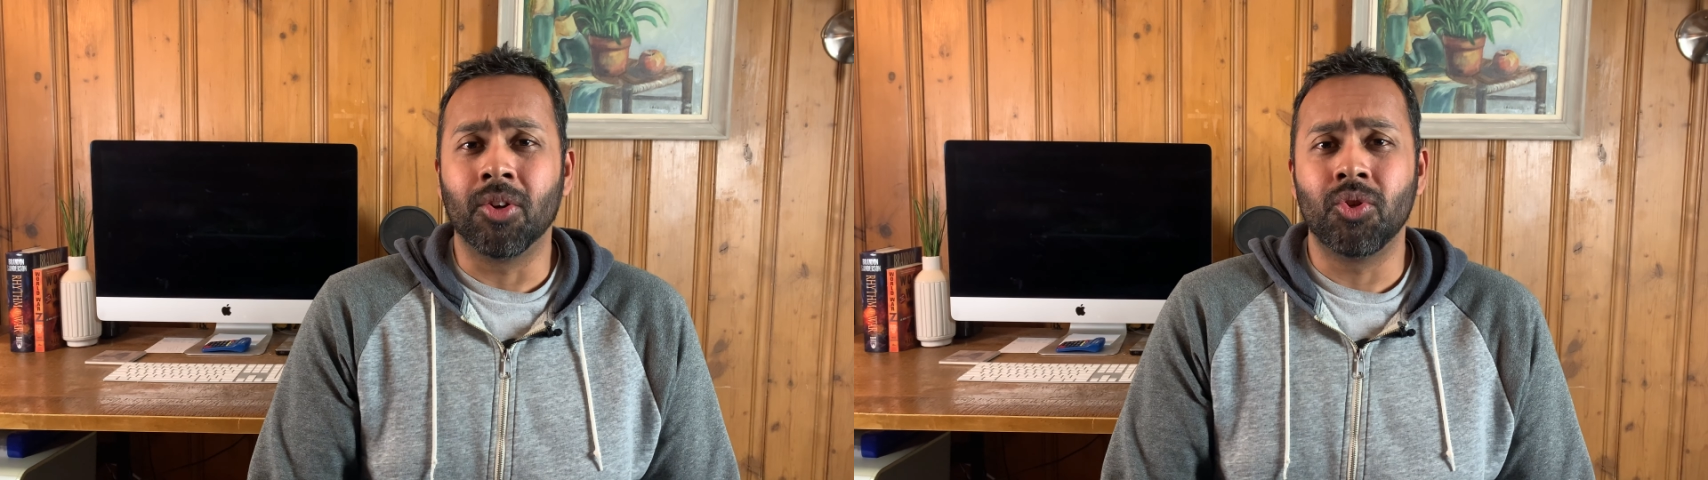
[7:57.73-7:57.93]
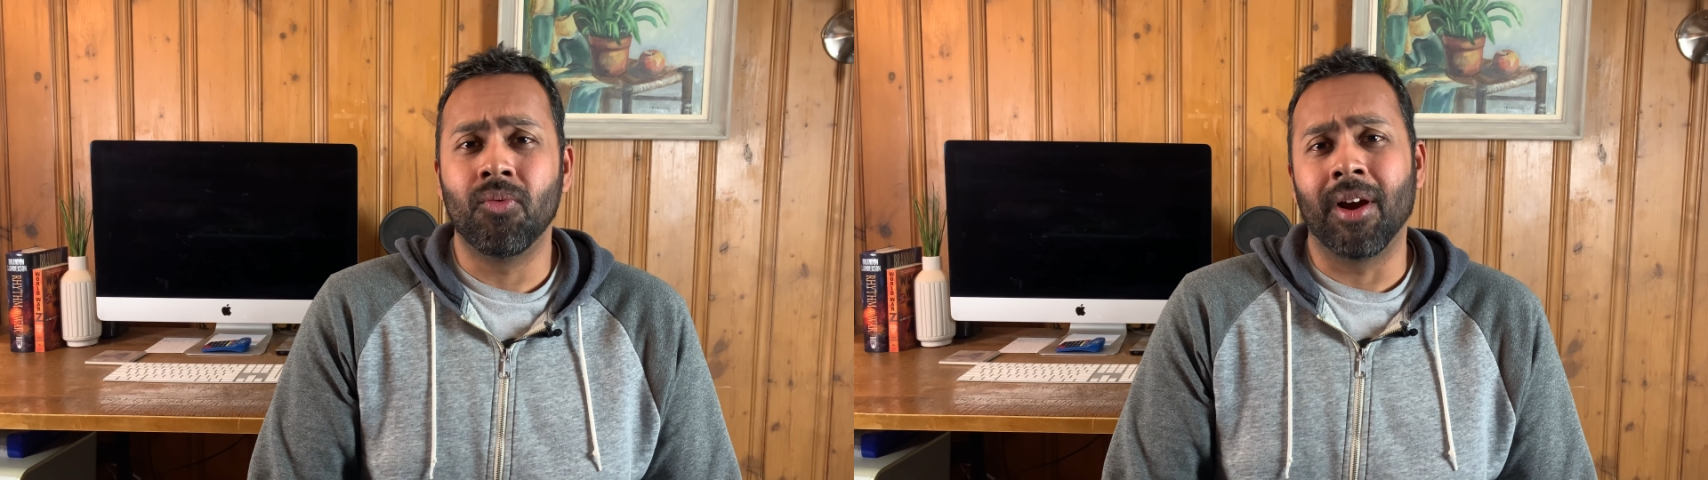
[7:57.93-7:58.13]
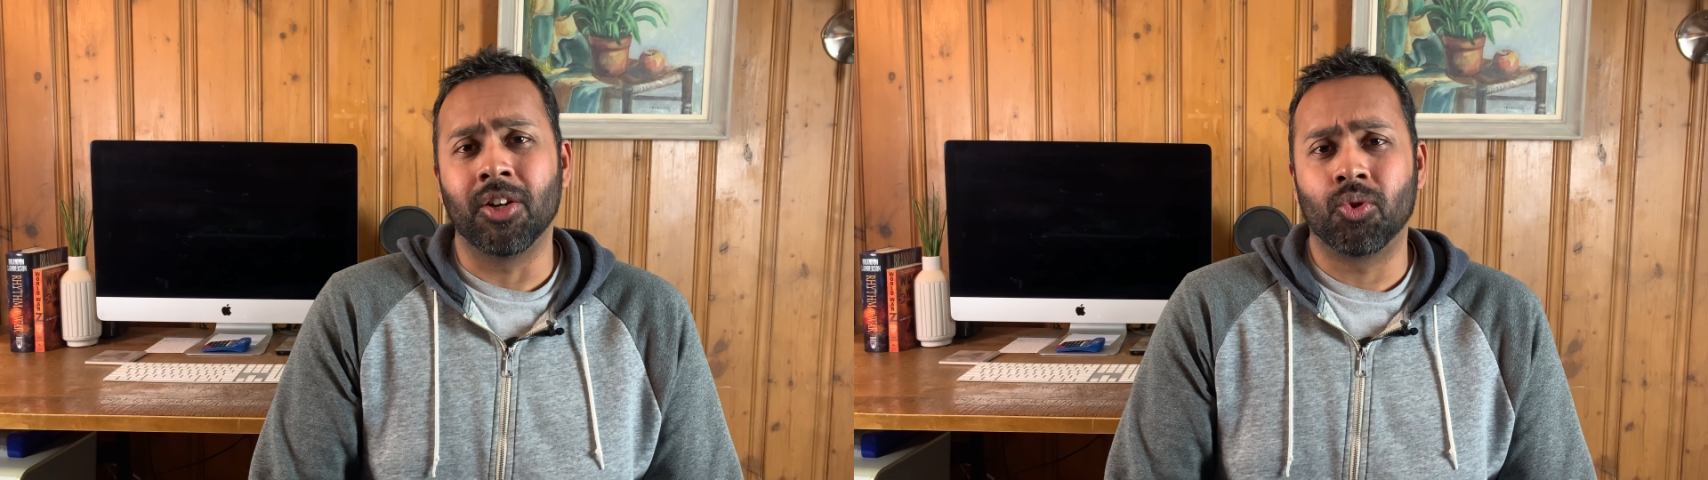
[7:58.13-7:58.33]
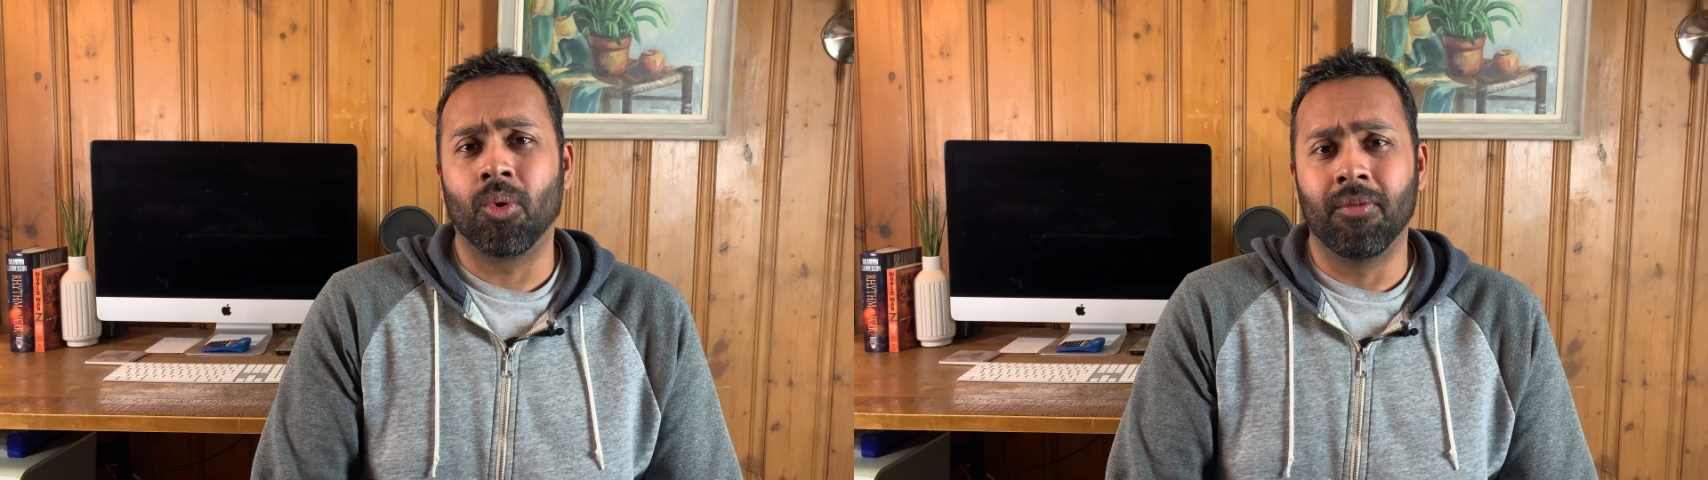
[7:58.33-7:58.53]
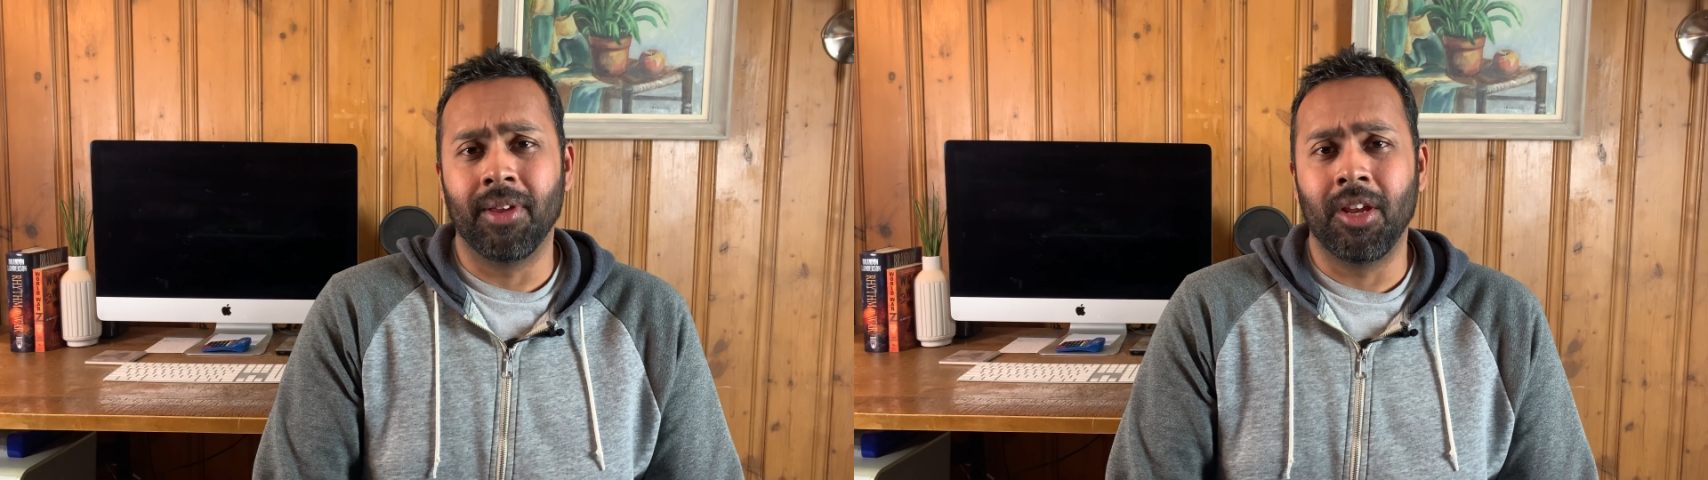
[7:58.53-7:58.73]
2 very
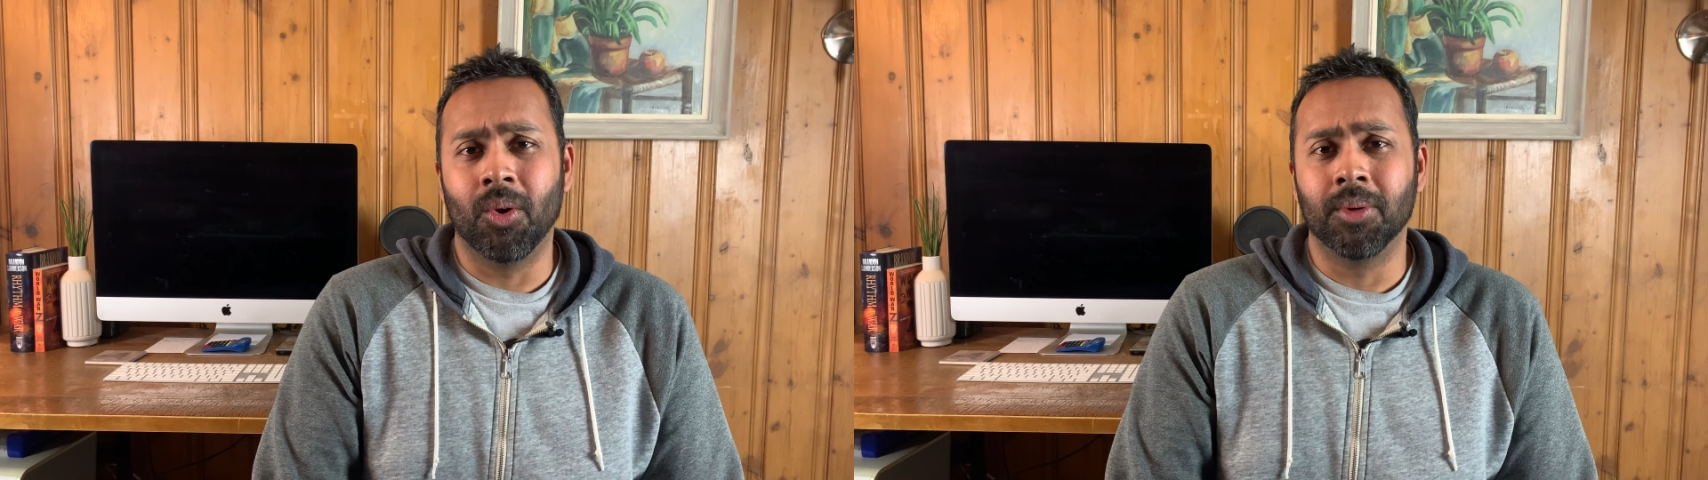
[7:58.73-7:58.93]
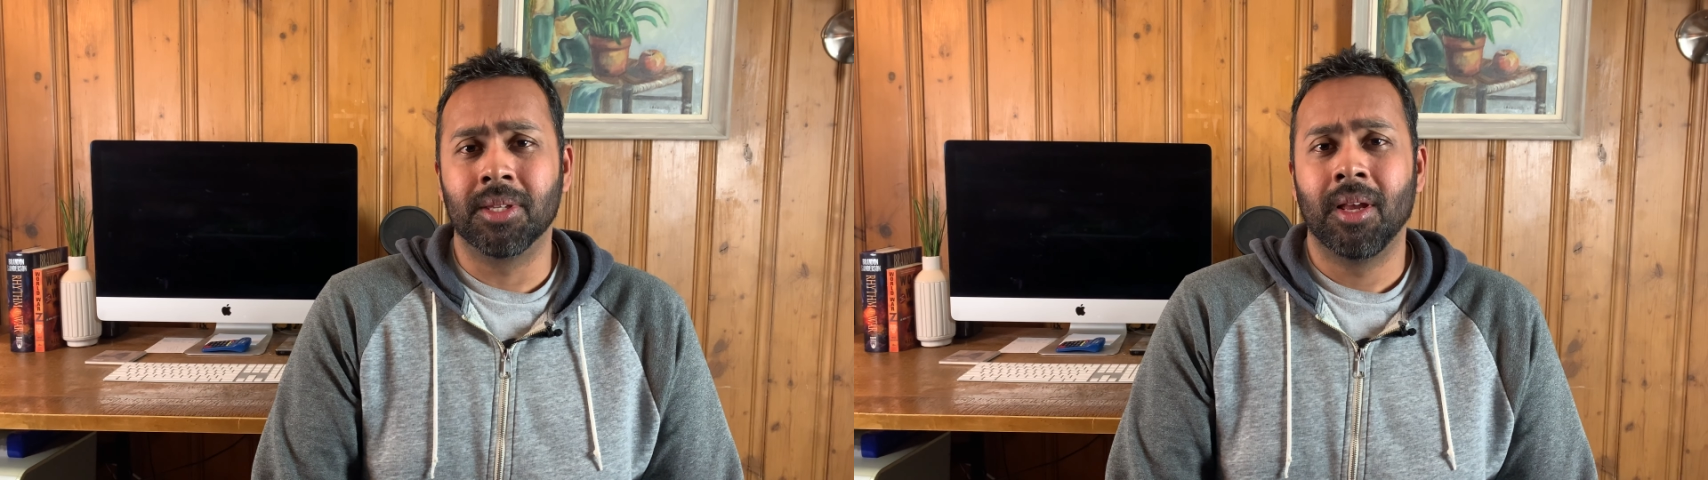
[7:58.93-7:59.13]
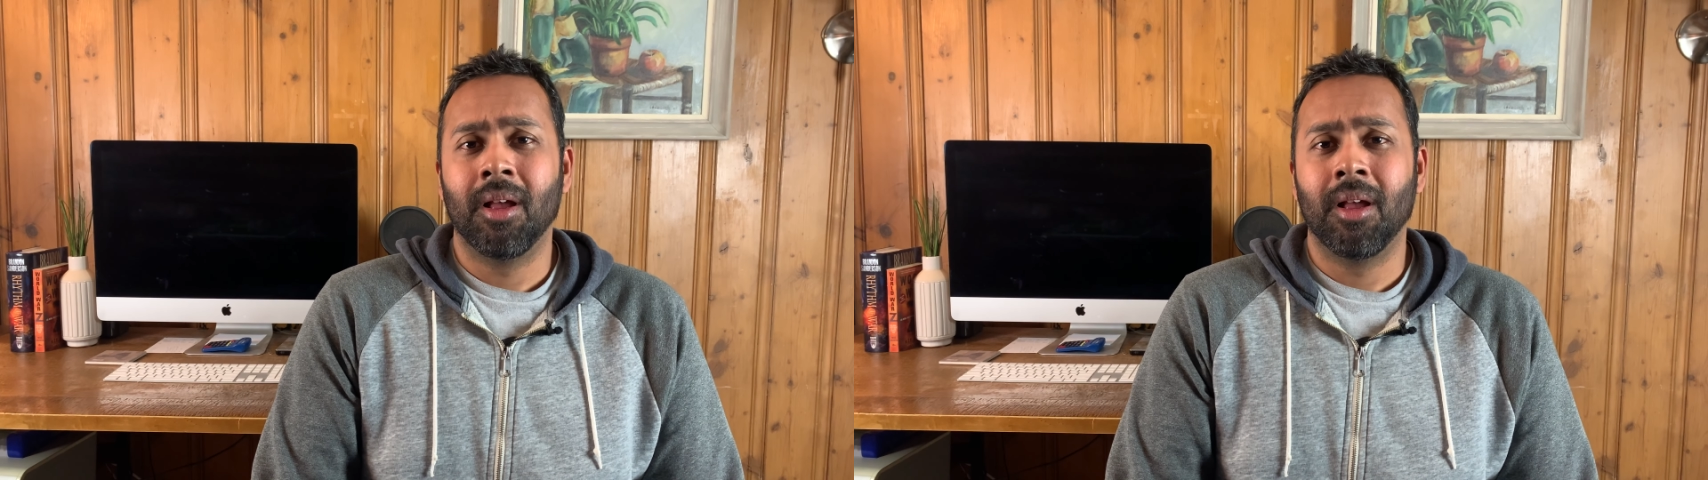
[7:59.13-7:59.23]
short videos